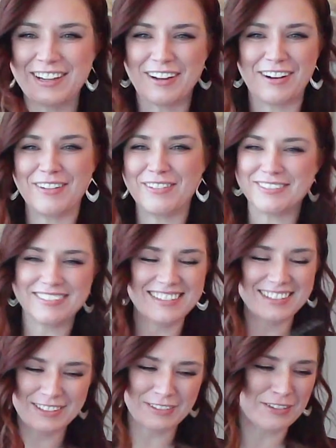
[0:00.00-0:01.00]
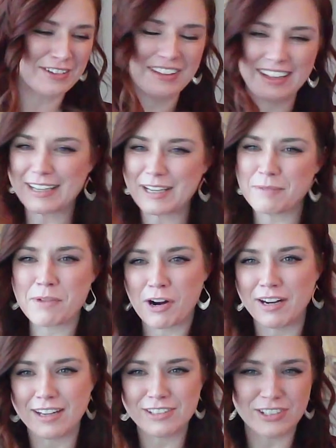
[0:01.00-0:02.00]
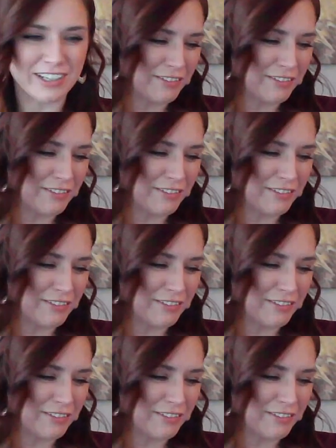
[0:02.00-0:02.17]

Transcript: Go look like Kim Kardashian.